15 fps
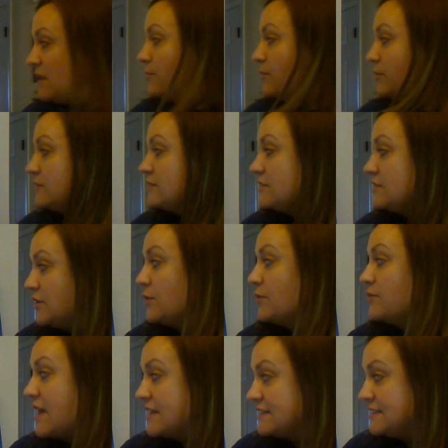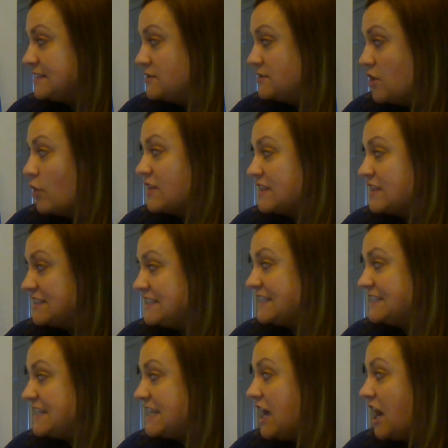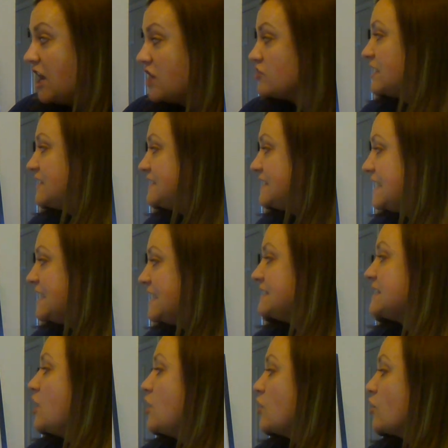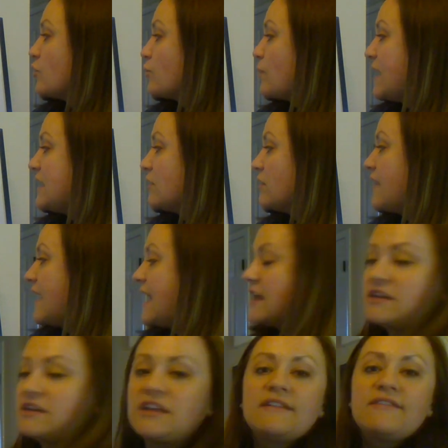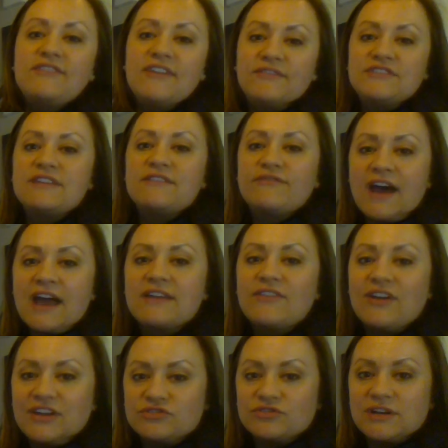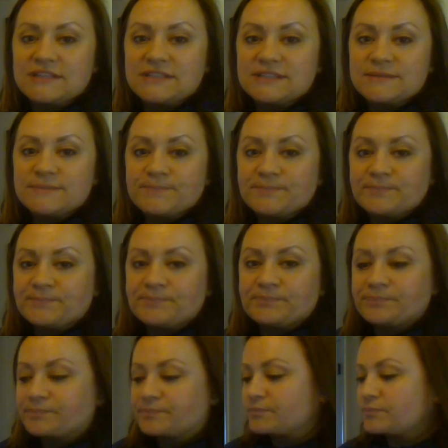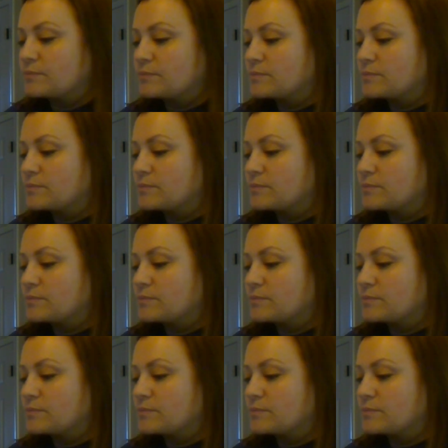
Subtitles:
able to know that 60 hundredths is greater than 55 hundredths. How